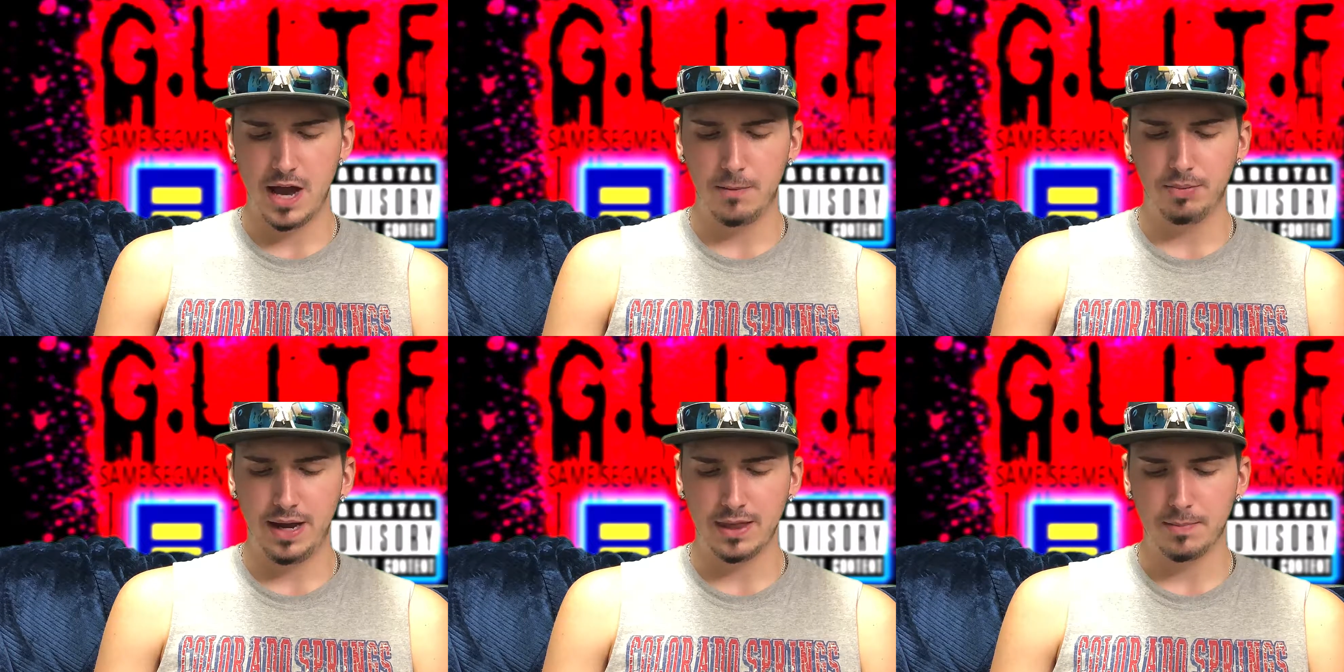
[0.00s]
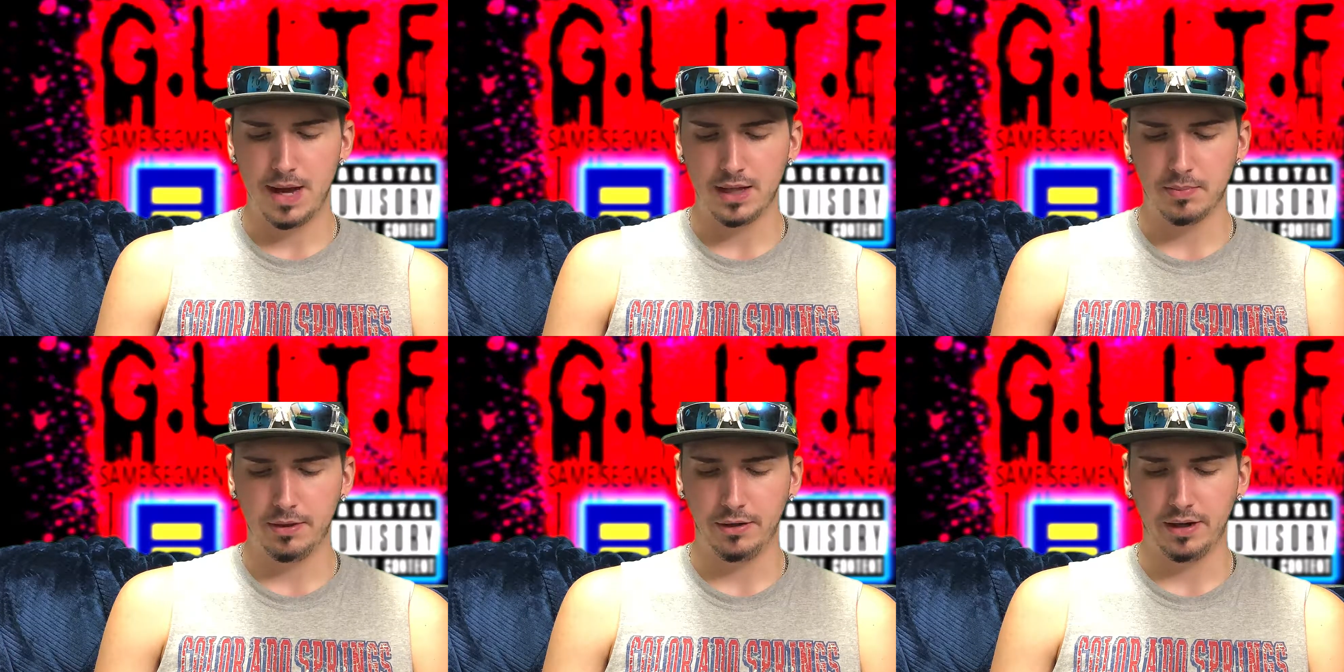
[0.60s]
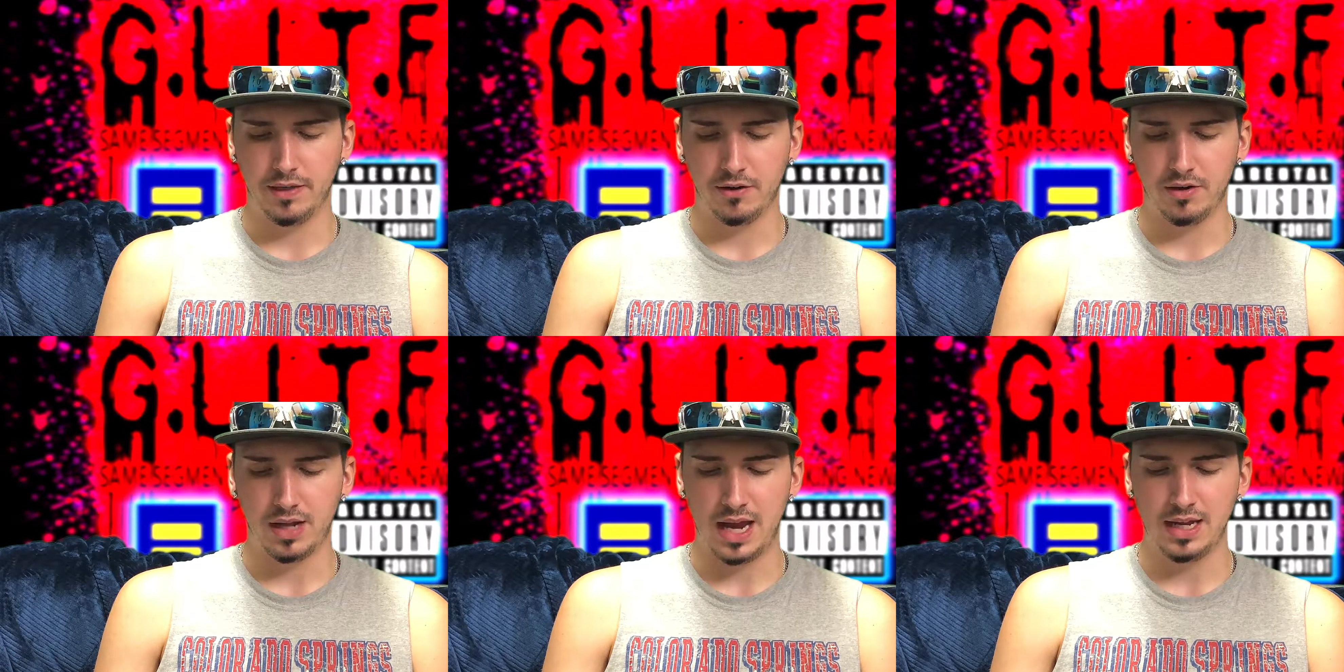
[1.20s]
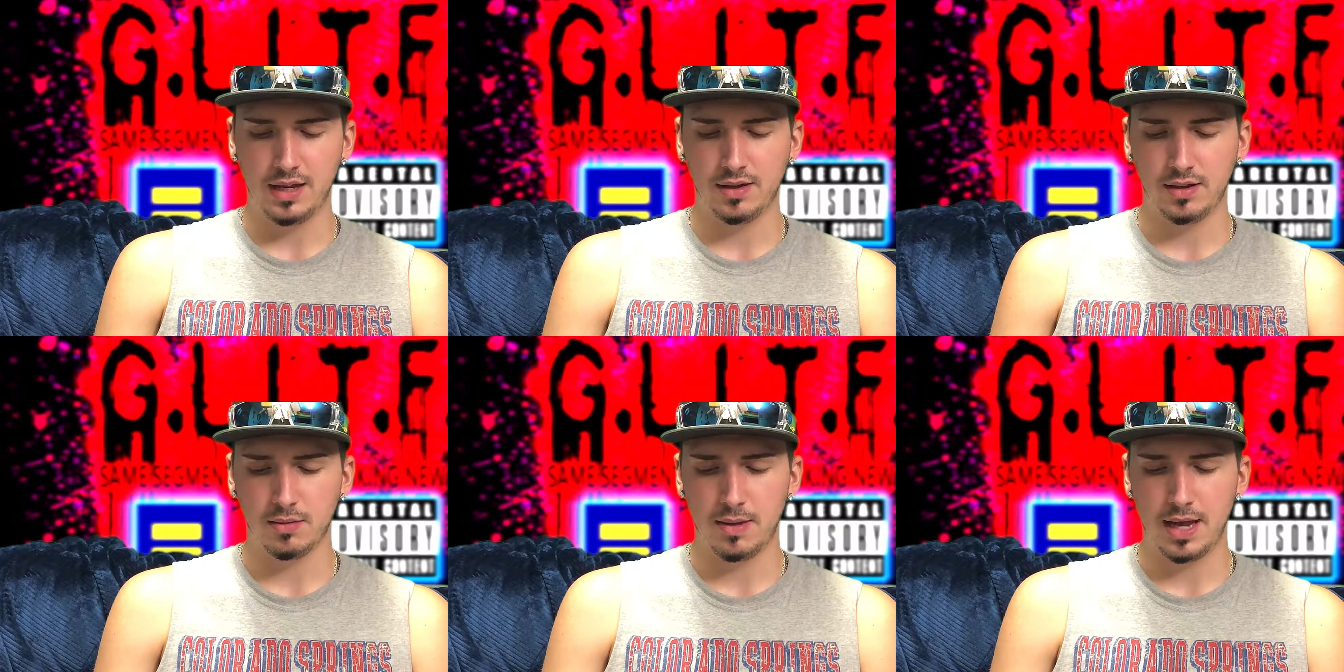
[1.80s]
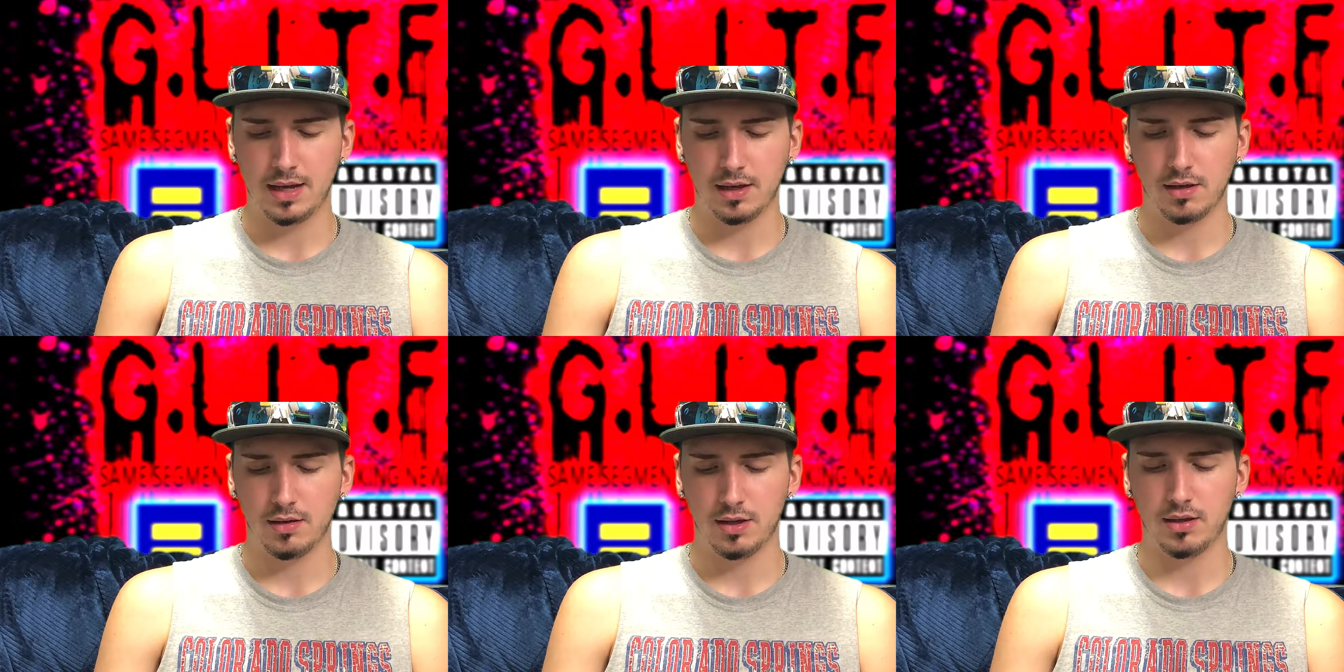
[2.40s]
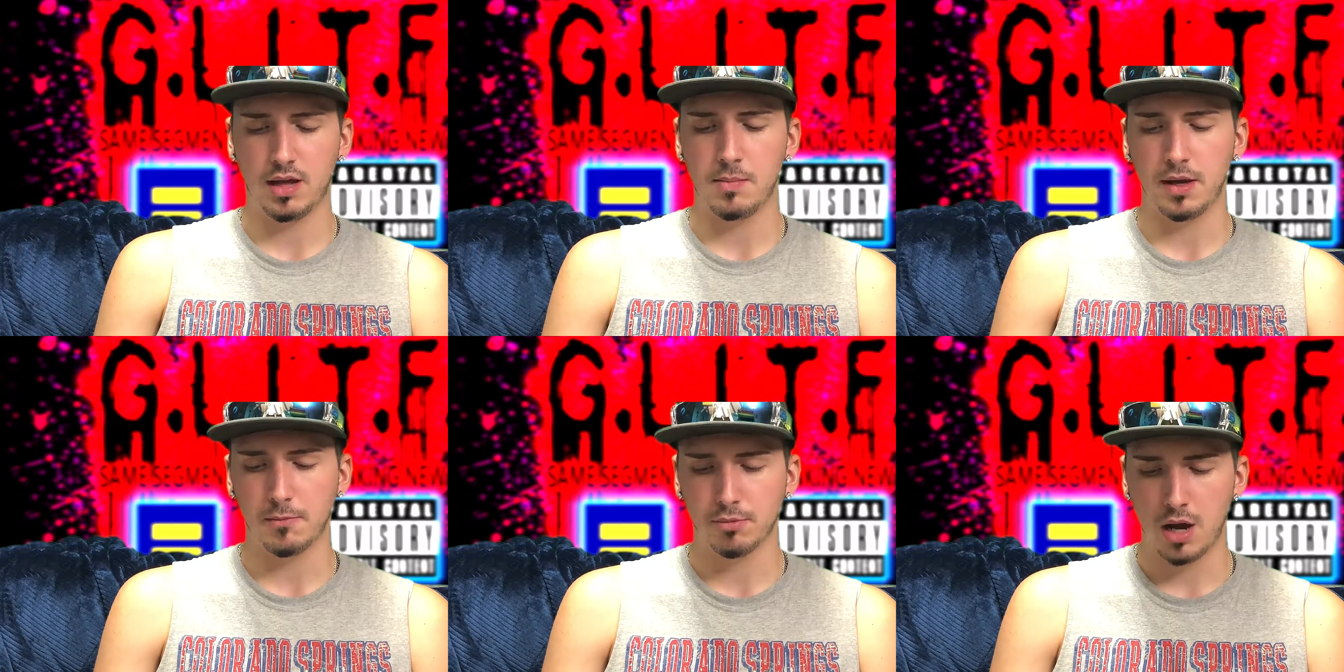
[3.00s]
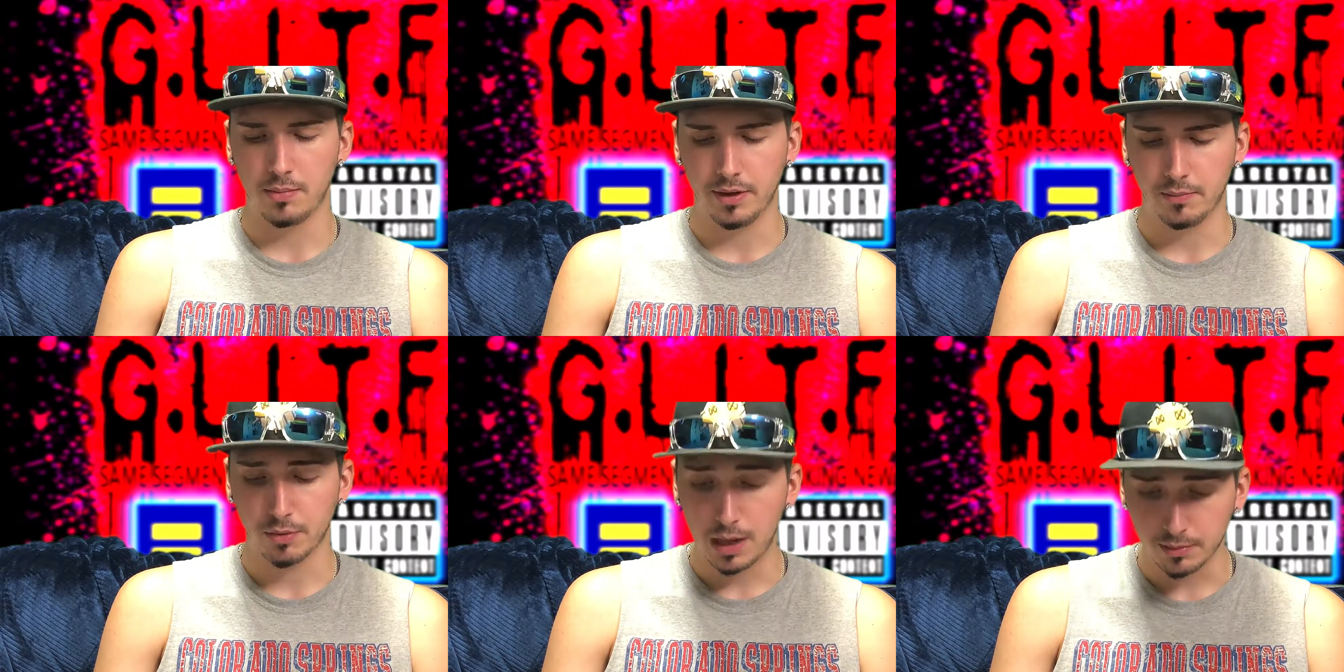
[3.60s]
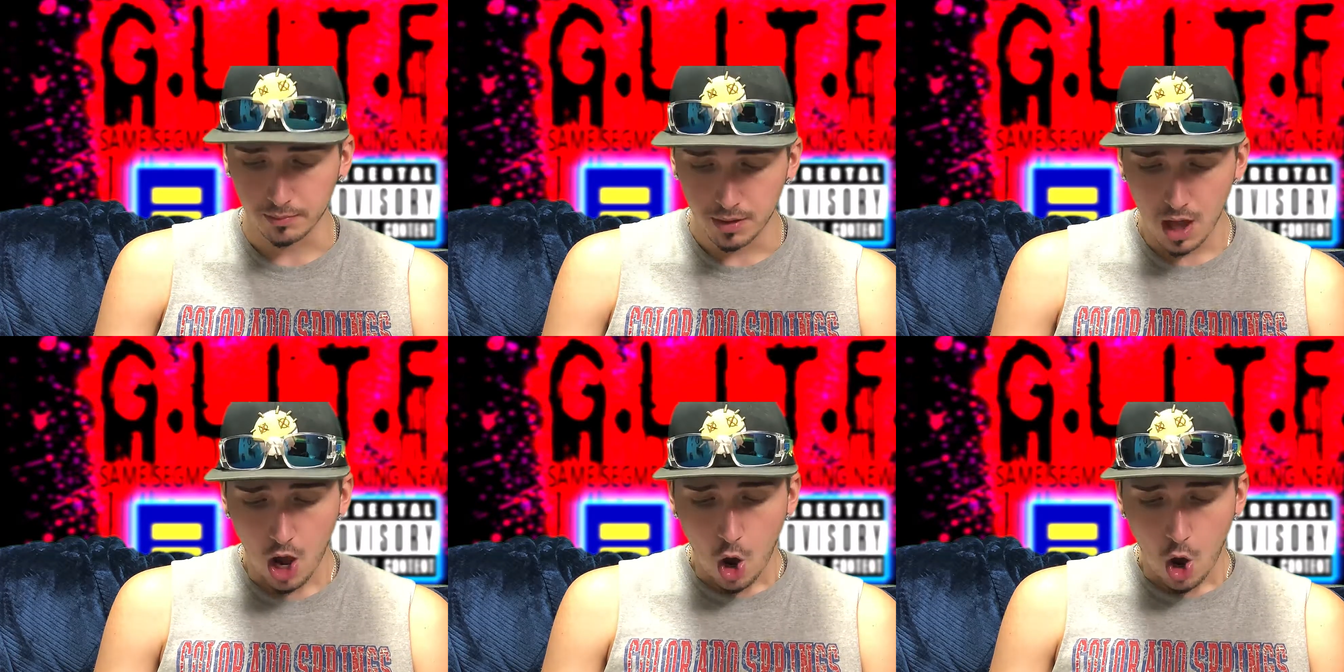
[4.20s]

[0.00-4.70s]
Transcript: Downplaying the possibility there is any systemic problem